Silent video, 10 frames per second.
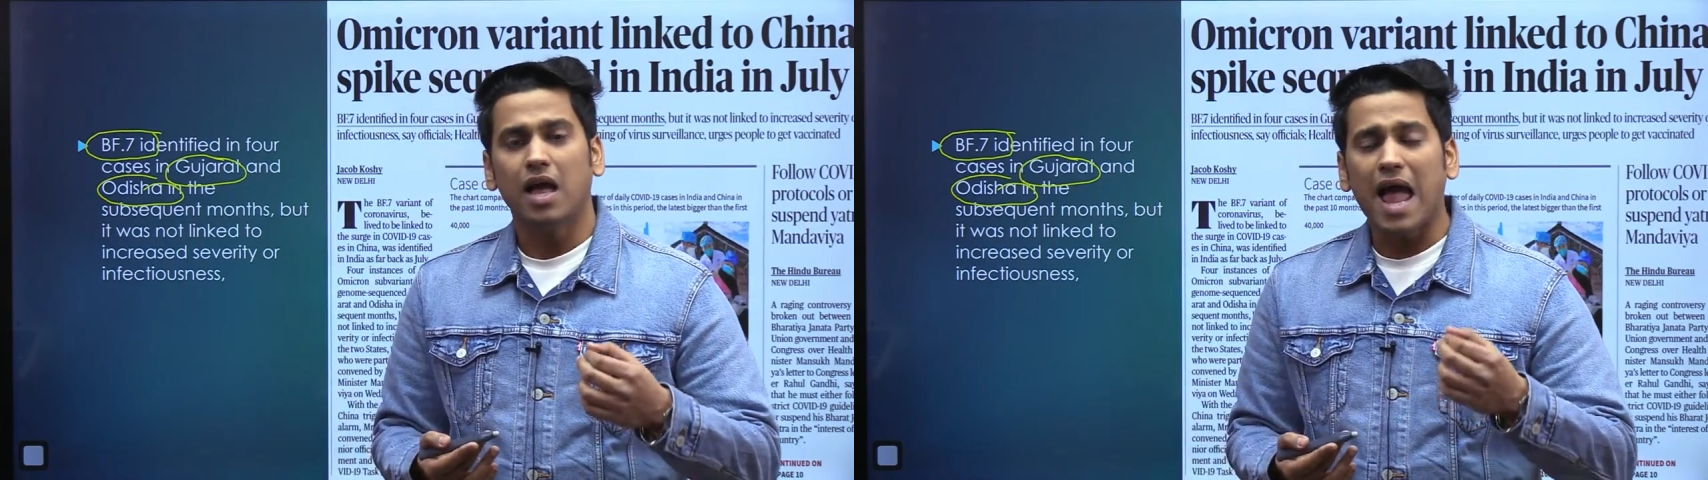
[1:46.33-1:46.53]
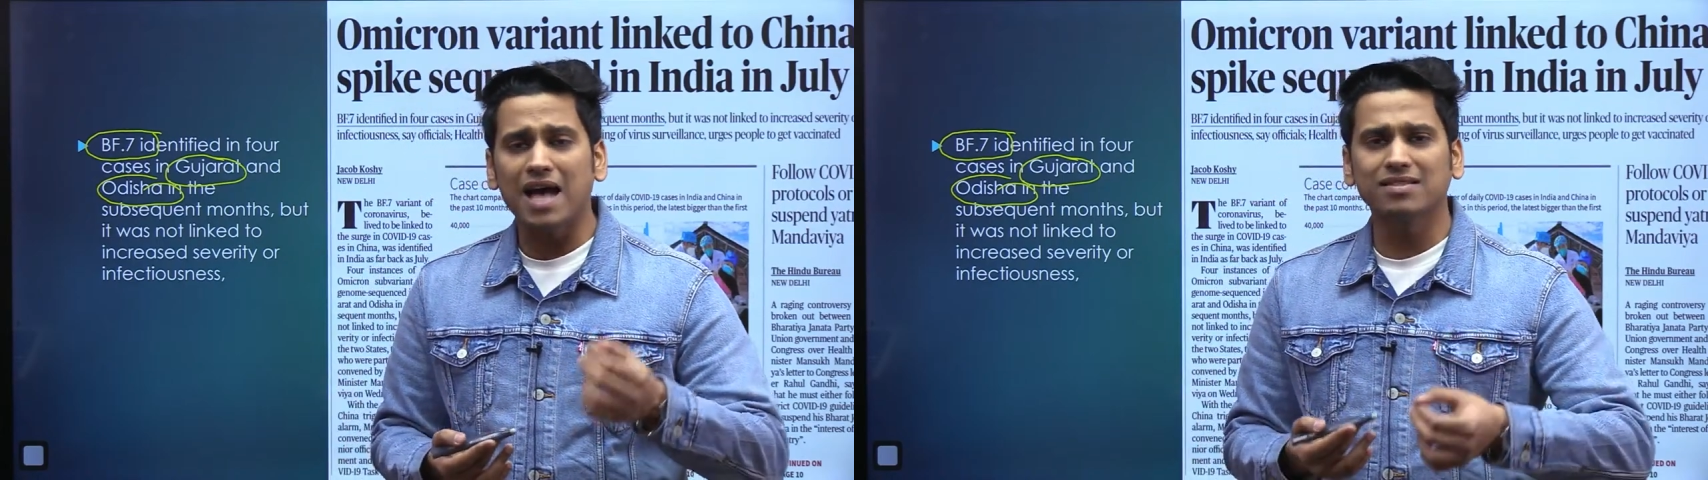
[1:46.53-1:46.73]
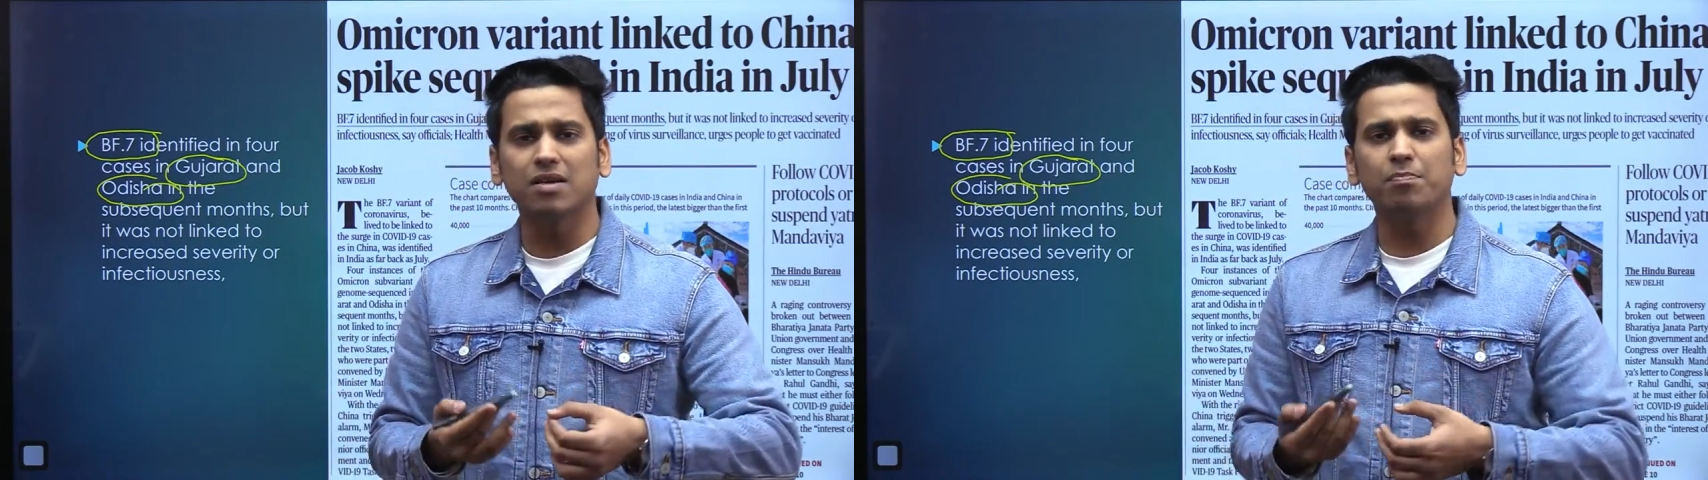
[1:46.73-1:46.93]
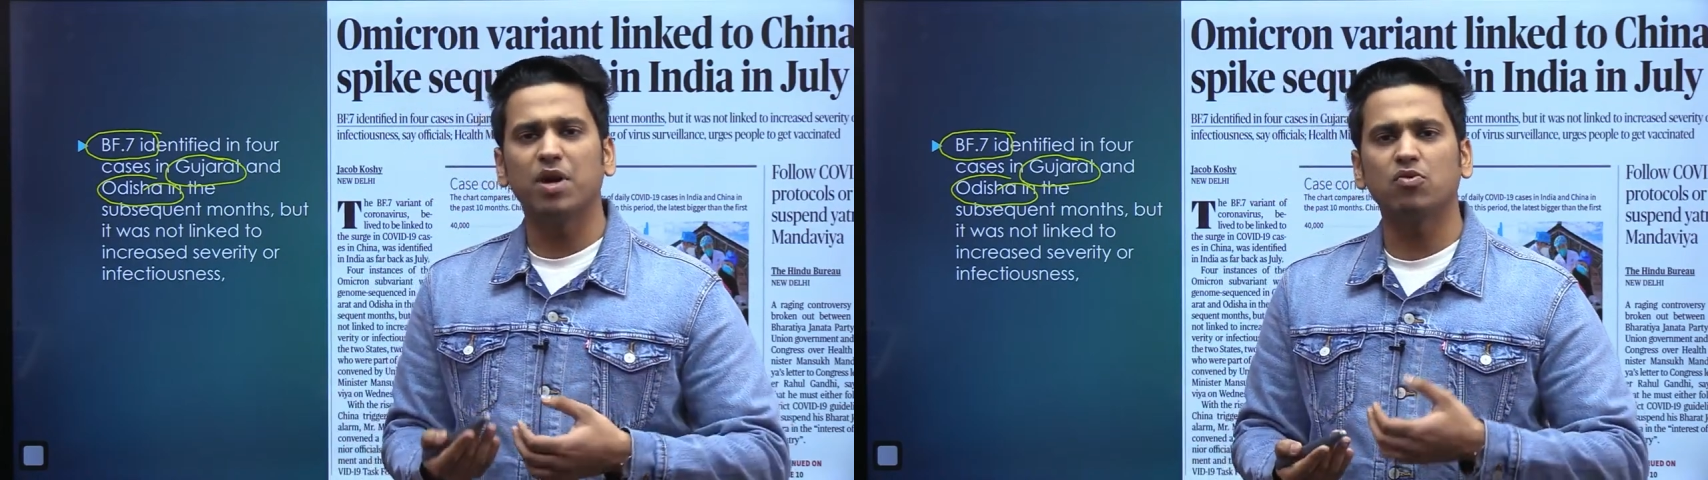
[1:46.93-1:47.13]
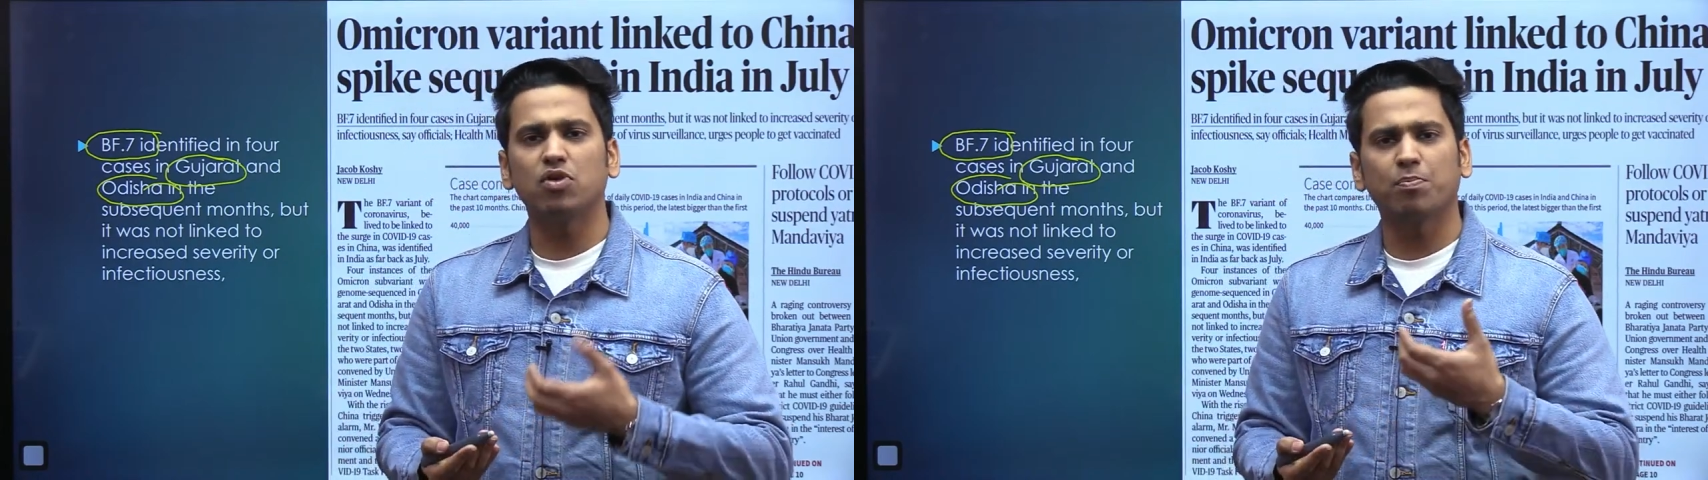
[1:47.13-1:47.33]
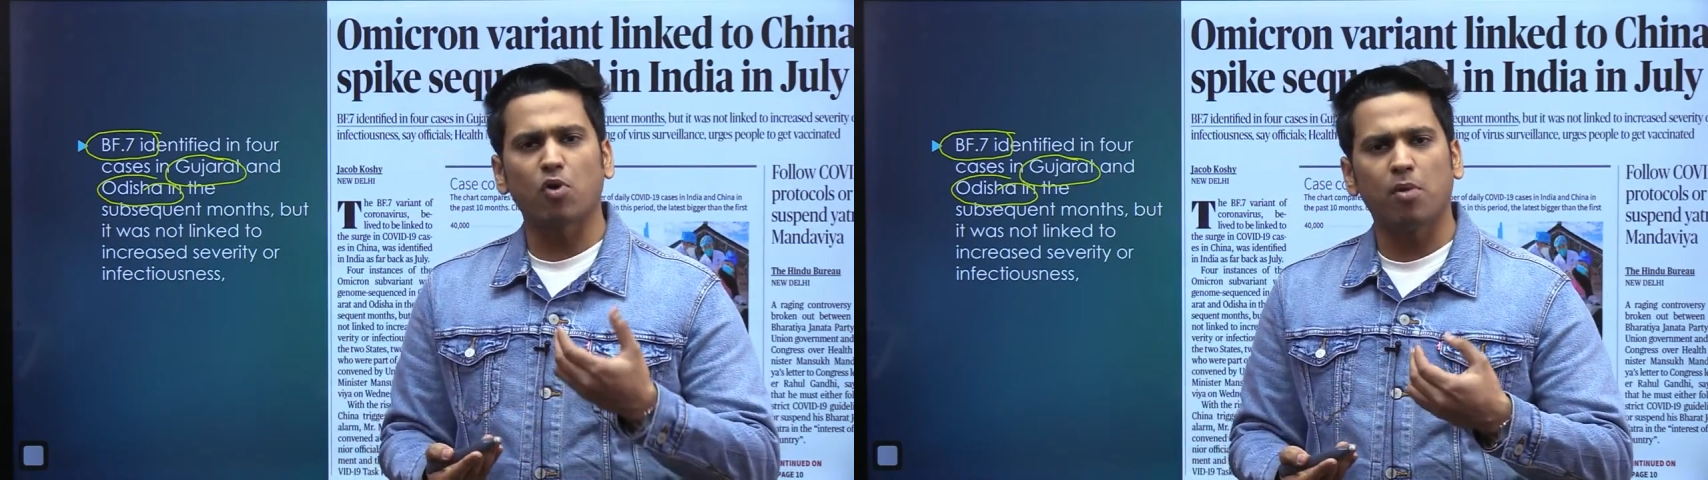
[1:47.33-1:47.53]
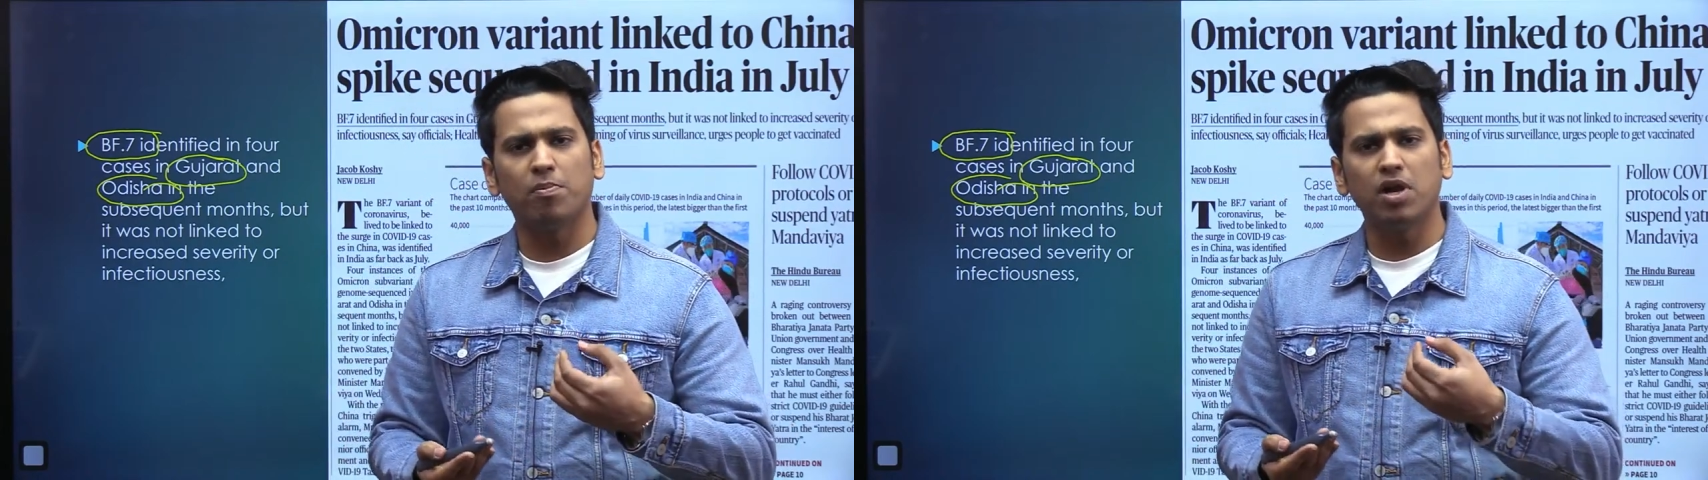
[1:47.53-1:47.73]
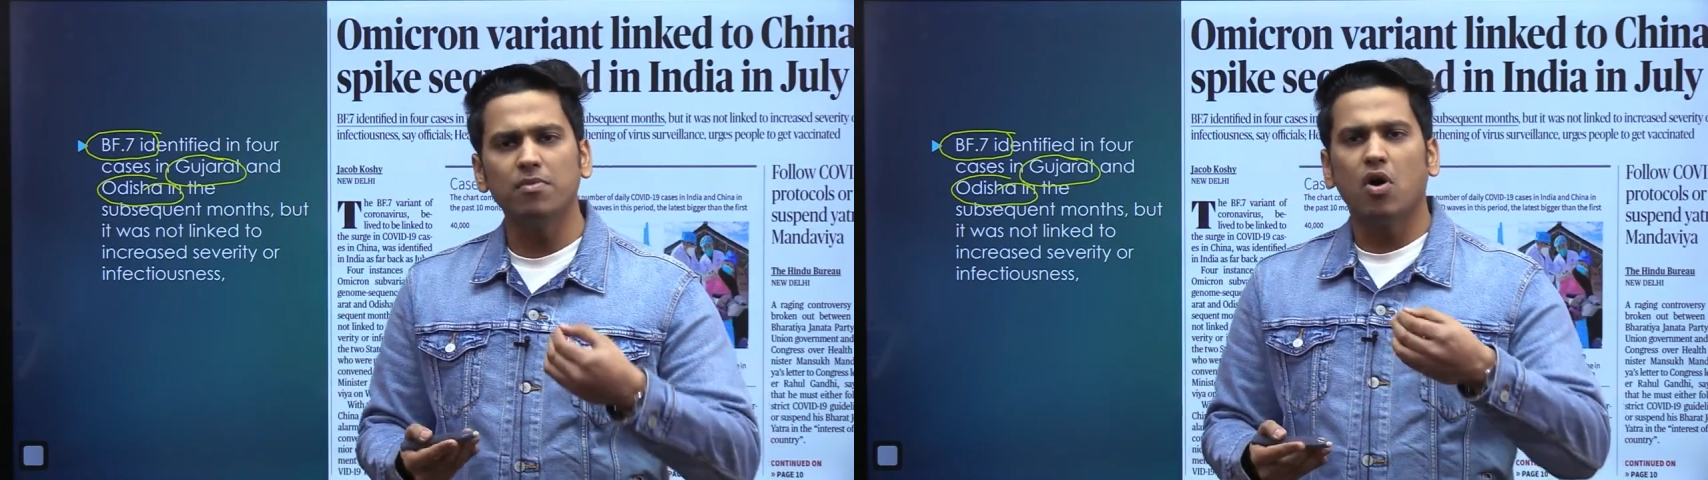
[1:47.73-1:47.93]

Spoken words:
as compared to the problem